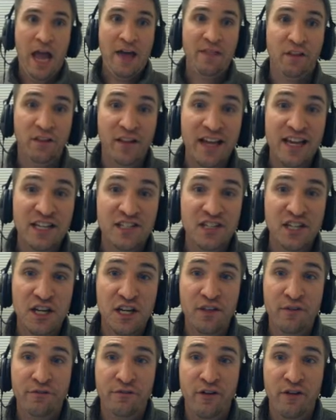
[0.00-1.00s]
And the legacy
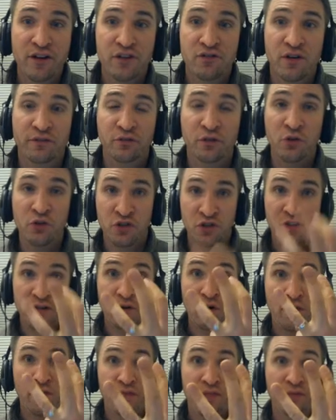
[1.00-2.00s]
of the French Revolution,
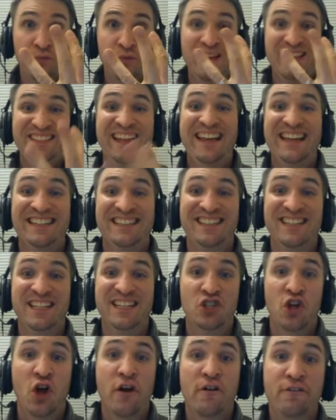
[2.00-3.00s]
there are three
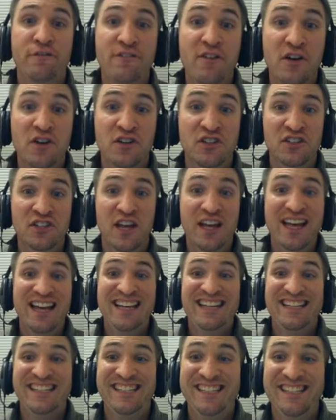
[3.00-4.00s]
legacies. First,
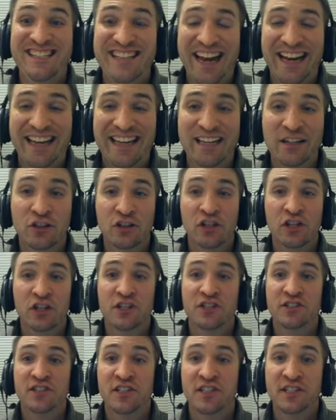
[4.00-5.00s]
secular
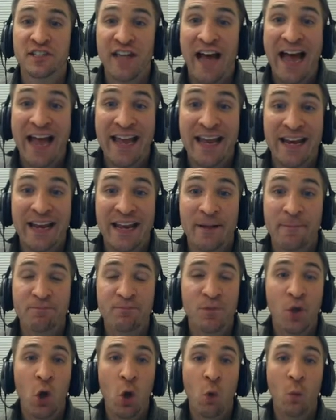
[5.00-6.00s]
society.
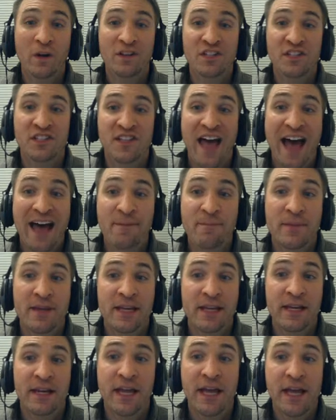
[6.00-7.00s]
What does that
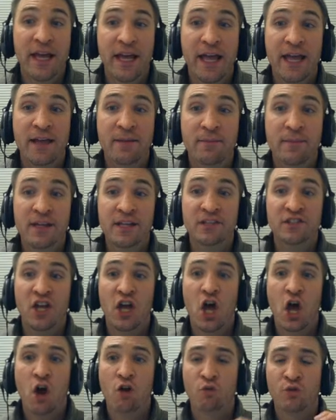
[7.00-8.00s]
mean? It means
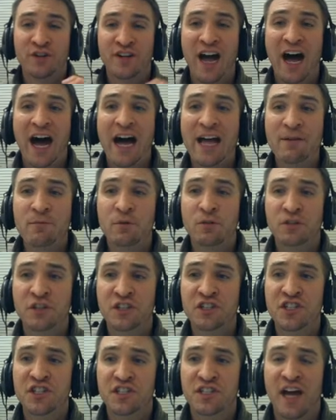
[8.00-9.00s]

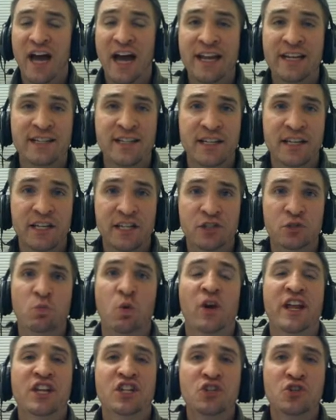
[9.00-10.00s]
non-religious ideas
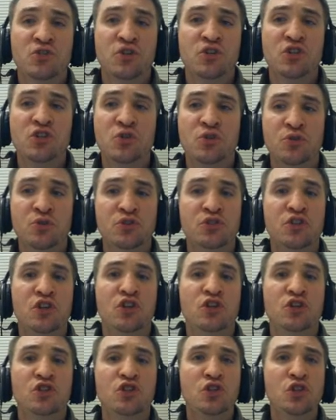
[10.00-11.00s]
were introduced
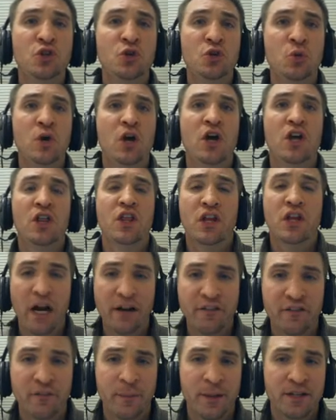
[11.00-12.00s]
to the
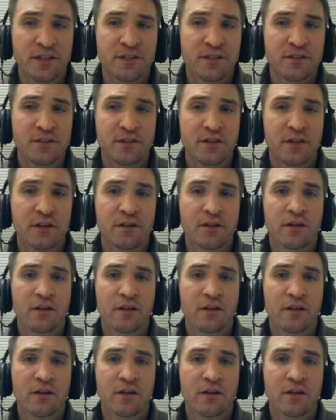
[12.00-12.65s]
government.